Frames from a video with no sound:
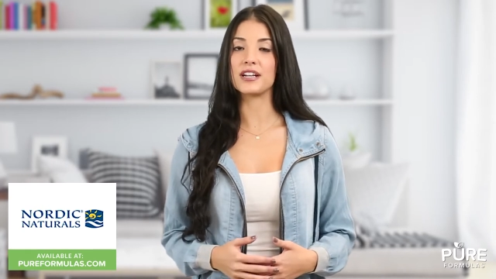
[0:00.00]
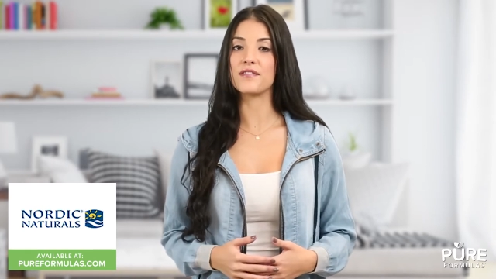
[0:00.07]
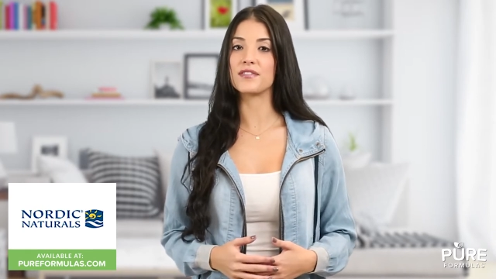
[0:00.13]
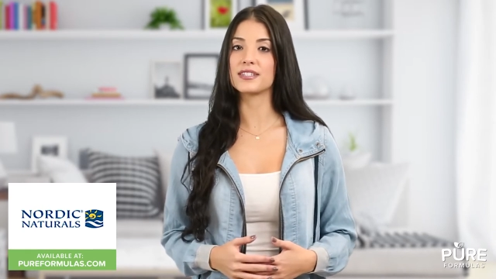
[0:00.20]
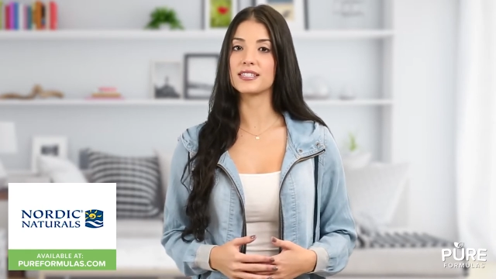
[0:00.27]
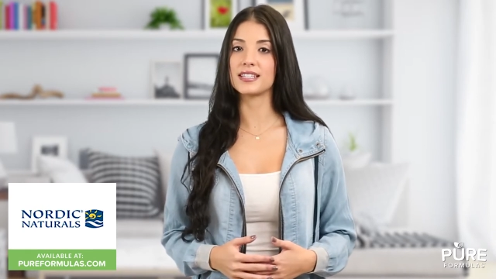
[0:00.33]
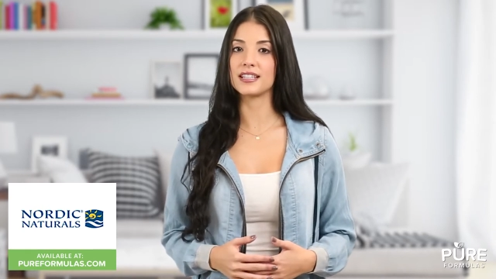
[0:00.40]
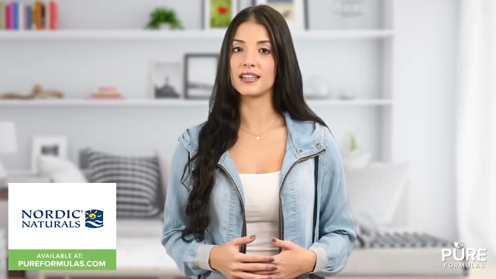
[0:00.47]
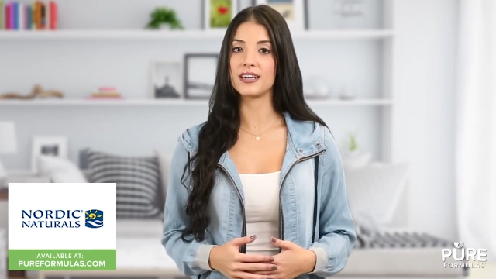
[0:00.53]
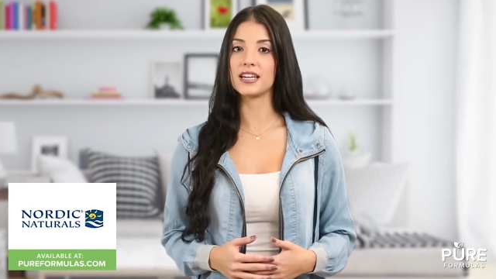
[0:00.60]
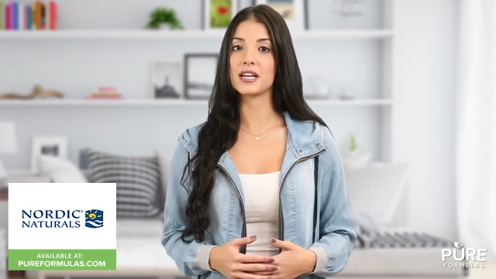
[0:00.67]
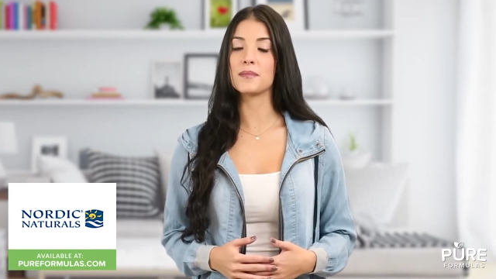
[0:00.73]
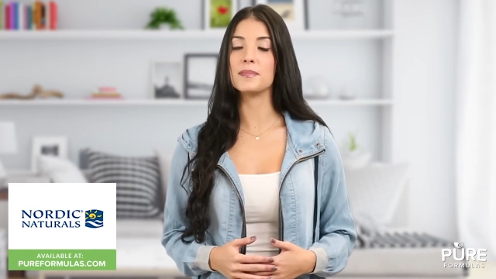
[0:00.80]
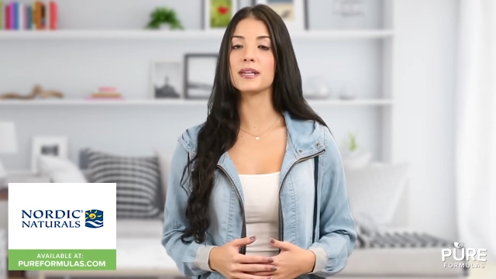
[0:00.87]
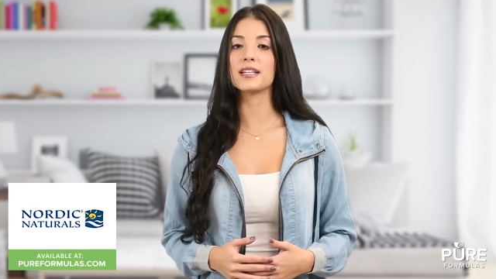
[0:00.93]
in a facility
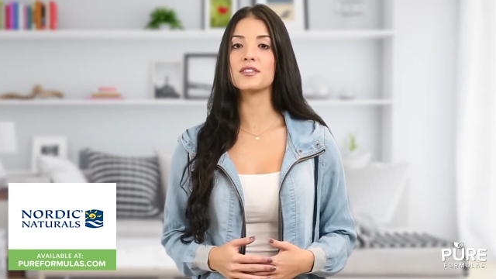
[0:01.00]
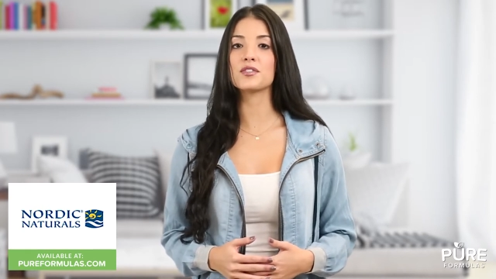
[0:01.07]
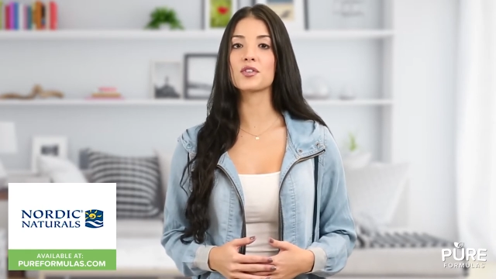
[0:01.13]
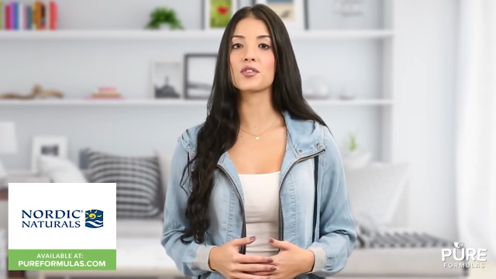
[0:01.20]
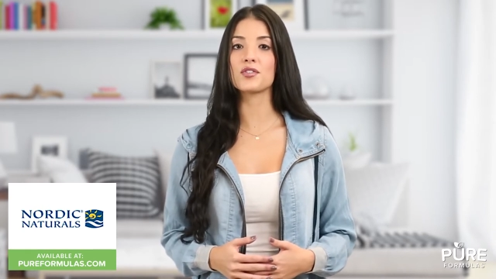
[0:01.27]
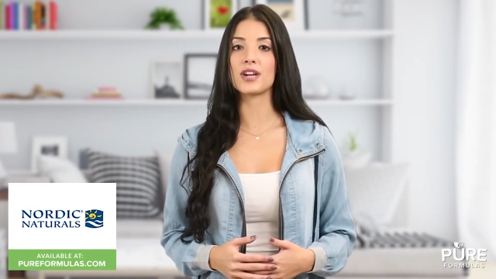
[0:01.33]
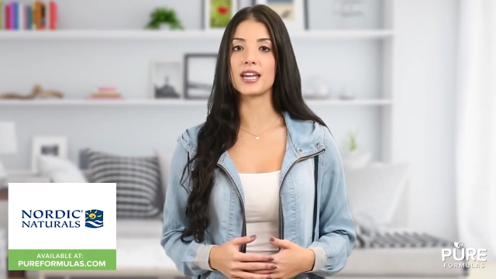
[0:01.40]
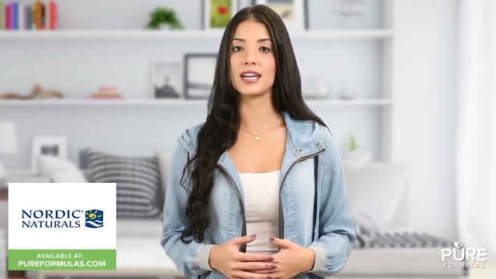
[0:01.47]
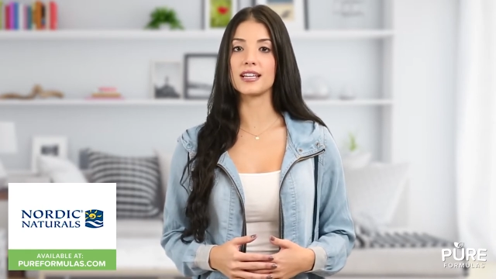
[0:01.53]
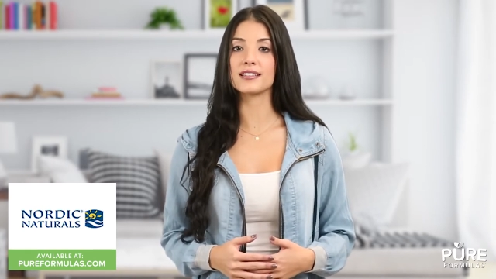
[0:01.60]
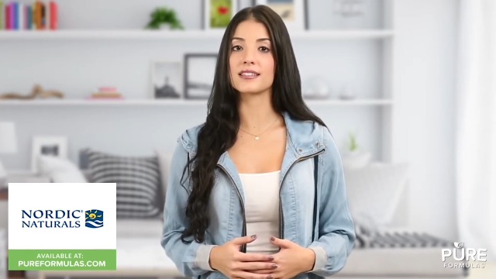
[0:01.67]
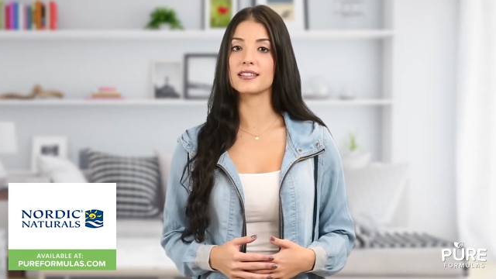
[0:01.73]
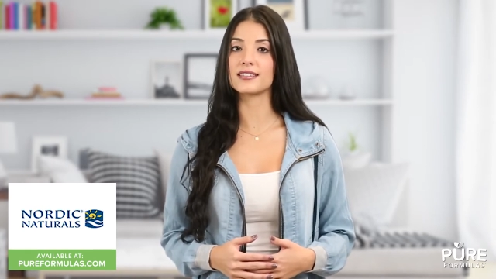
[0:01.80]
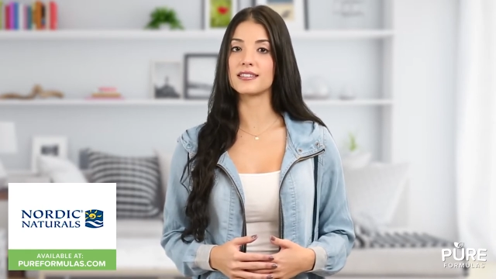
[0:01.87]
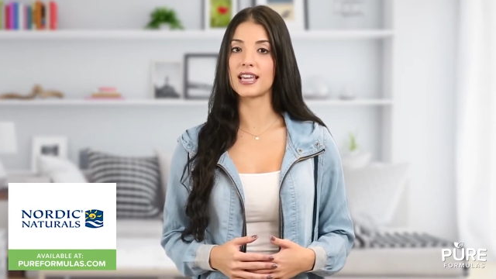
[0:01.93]
committed to creating
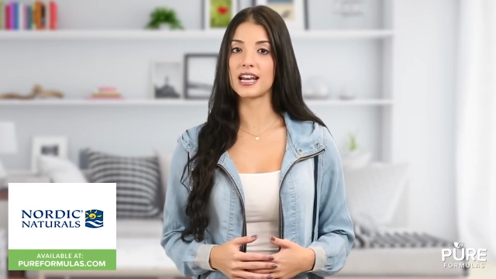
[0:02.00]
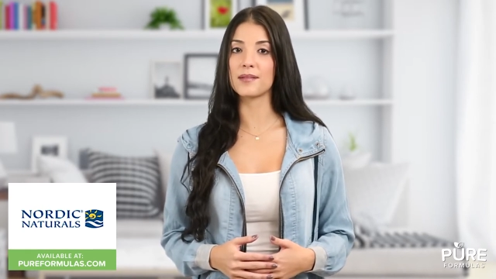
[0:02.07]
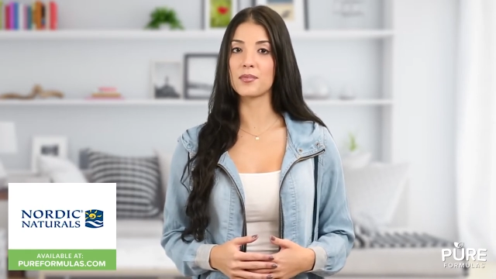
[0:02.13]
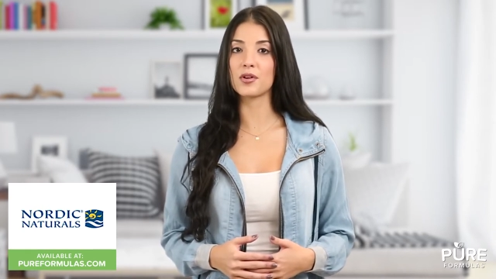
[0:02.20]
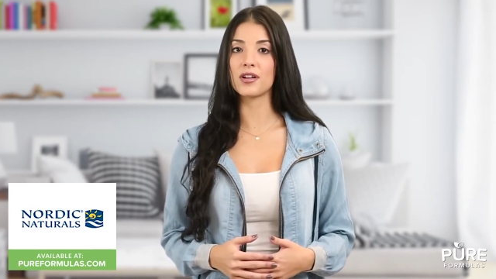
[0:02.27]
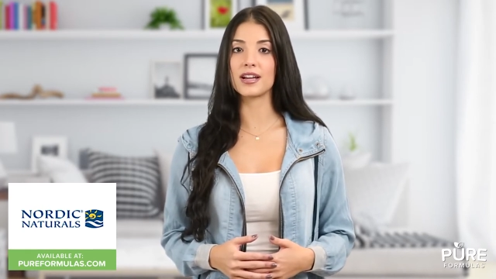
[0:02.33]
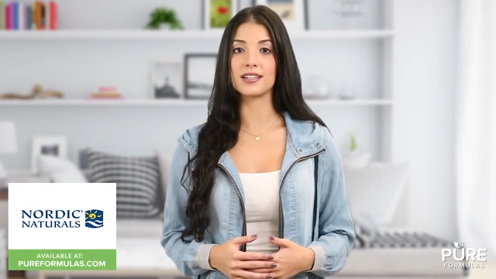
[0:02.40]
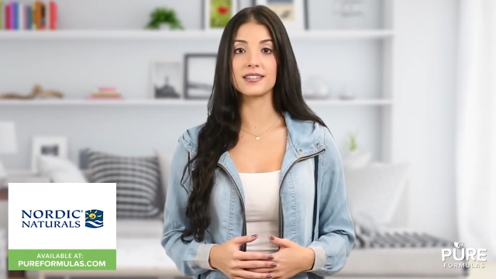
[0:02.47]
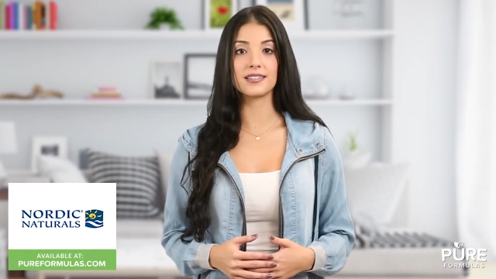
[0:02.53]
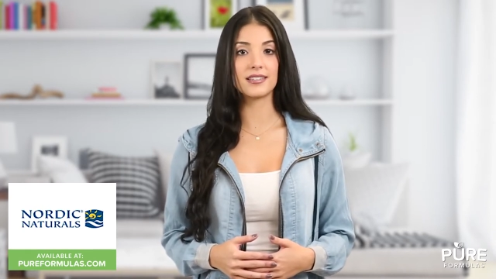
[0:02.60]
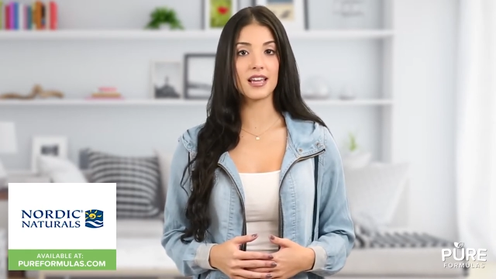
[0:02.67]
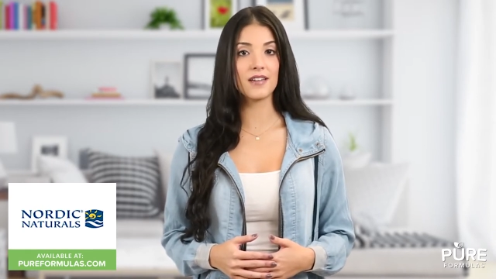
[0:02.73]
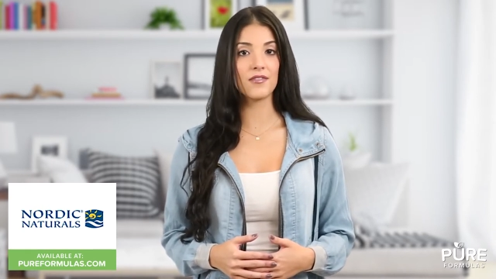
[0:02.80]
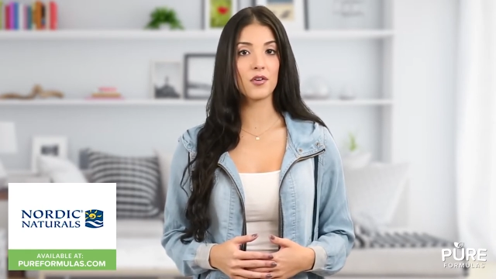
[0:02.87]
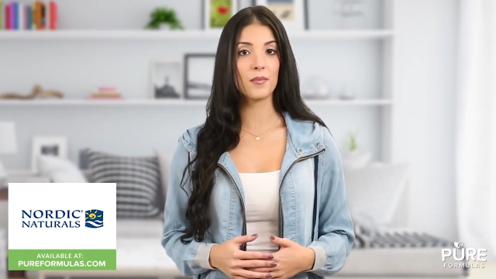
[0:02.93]
sustainable and
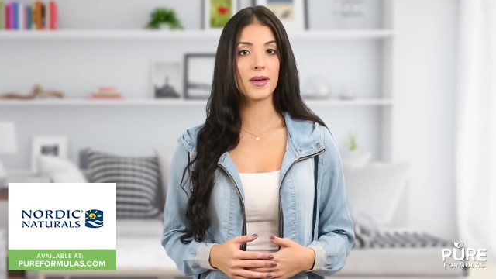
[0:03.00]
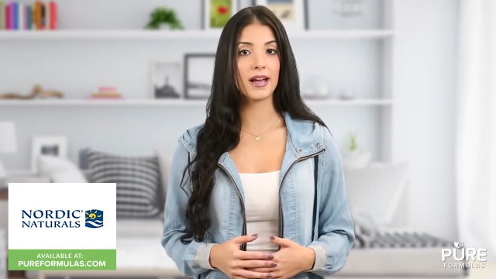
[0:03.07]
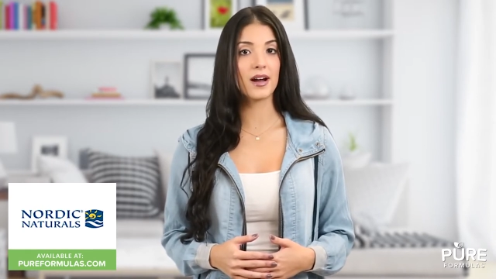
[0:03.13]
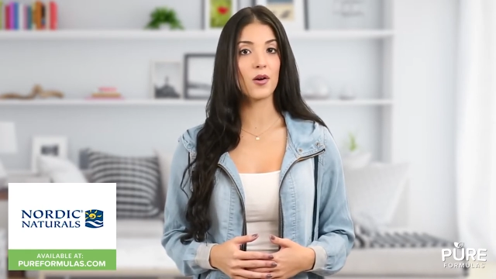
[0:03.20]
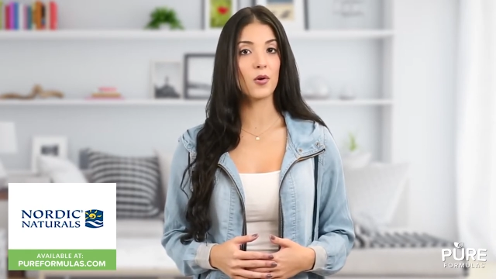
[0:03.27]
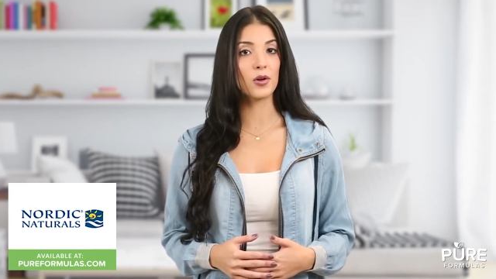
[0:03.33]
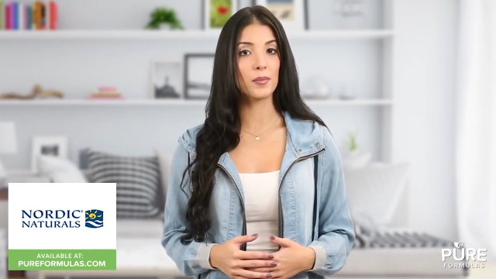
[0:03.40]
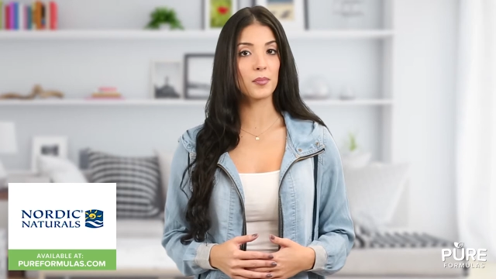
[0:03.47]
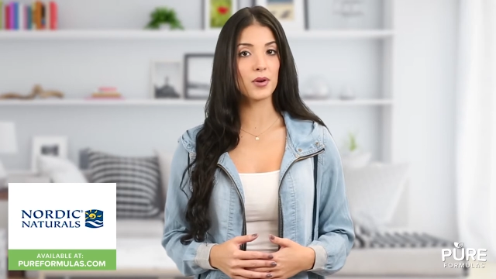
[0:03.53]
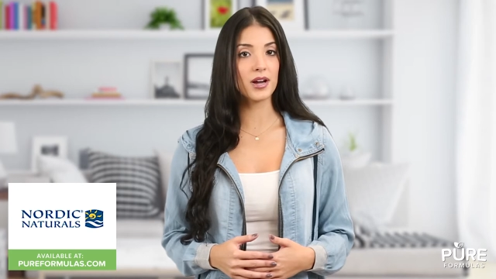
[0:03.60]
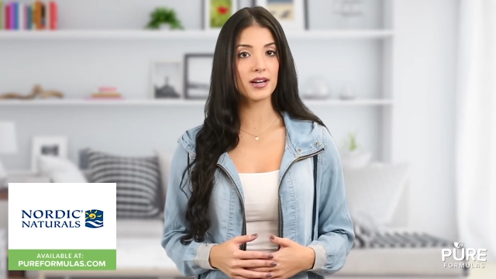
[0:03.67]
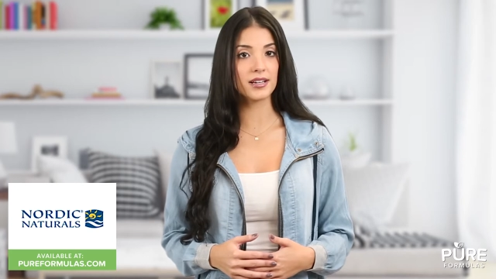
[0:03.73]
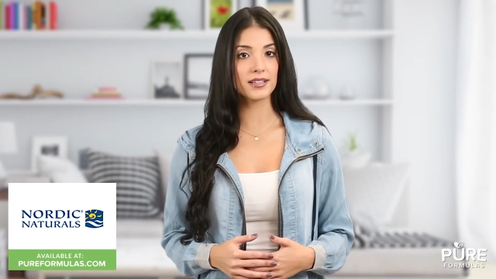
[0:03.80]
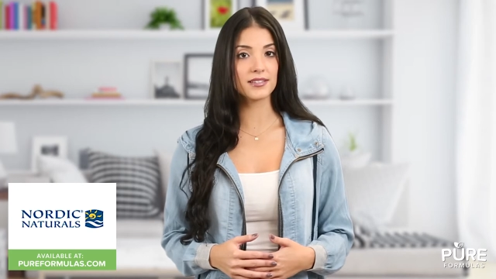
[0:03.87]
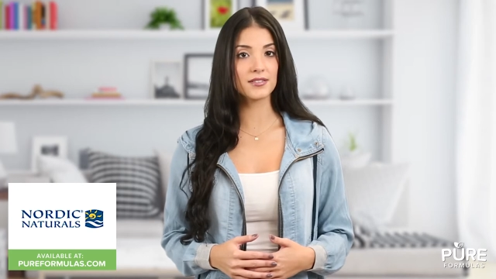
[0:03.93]
safe omega oil
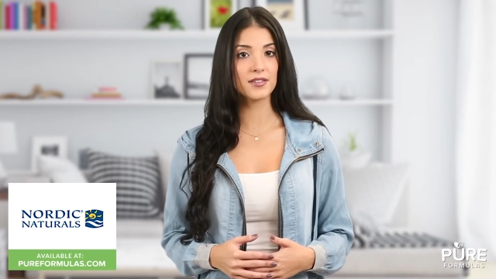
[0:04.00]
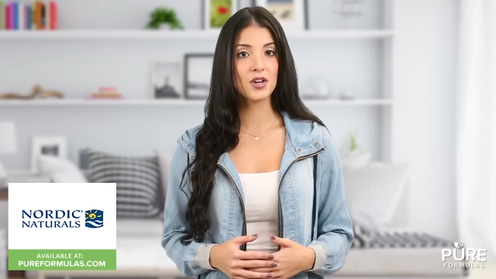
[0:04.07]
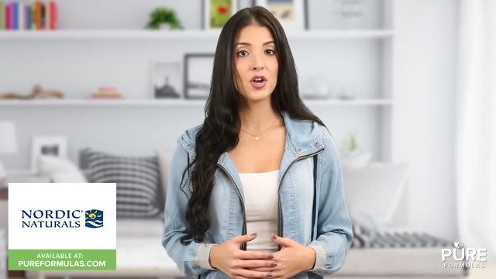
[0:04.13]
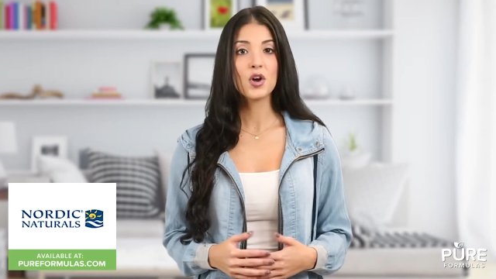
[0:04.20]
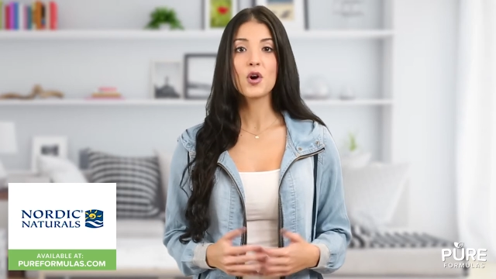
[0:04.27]
products